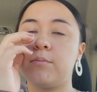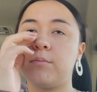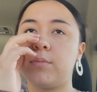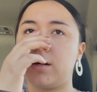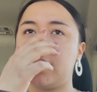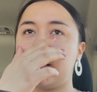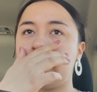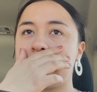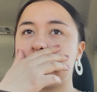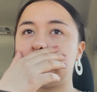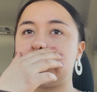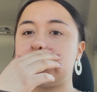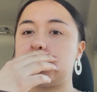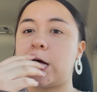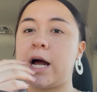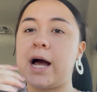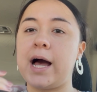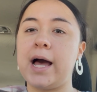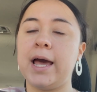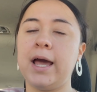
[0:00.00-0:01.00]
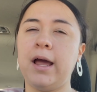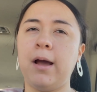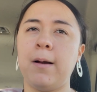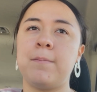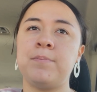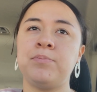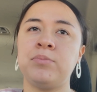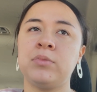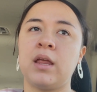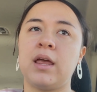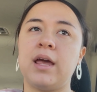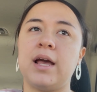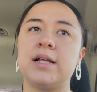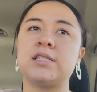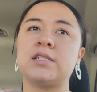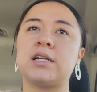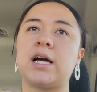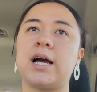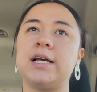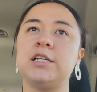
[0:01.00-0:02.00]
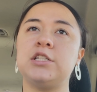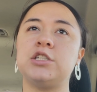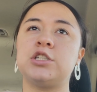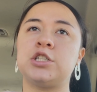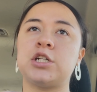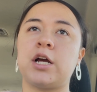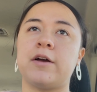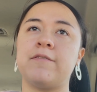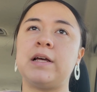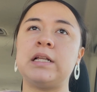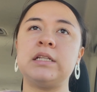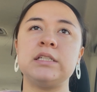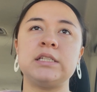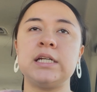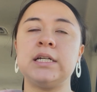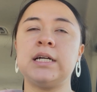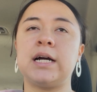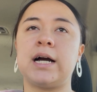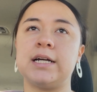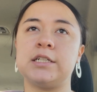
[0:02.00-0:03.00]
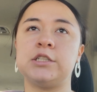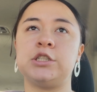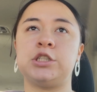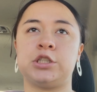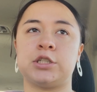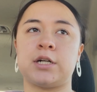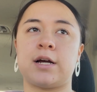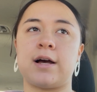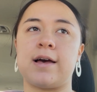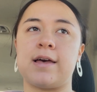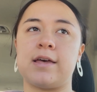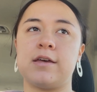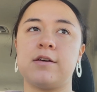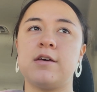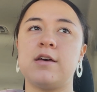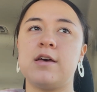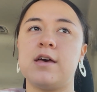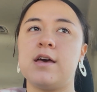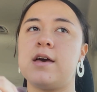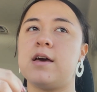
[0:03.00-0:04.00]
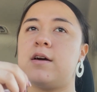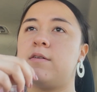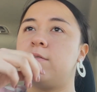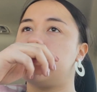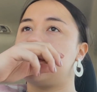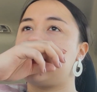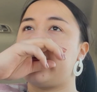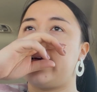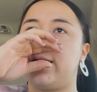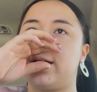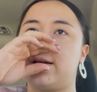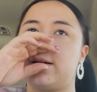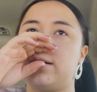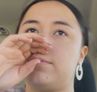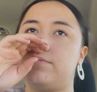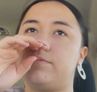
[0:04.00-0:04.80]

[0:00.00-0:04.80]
But it's a chai. It's an iced venti iced chai with like